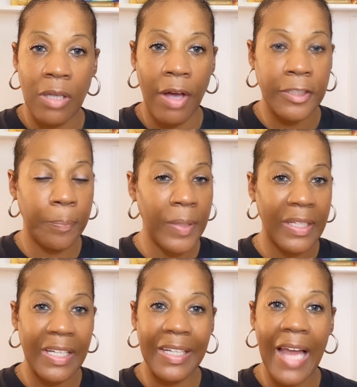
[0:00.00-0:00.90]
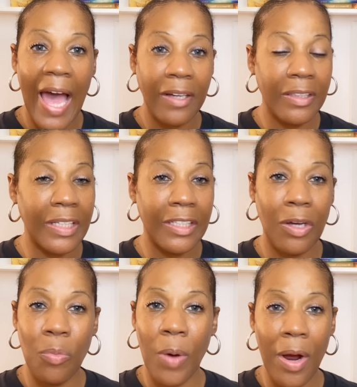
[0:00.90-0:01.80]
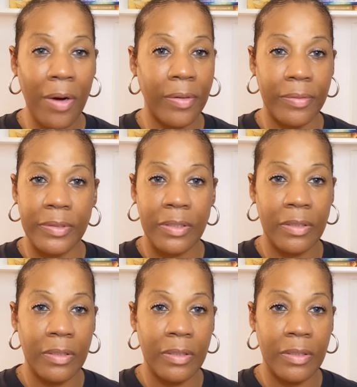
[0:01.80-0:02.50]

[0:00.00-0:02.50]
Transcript: are speaking louder than their words.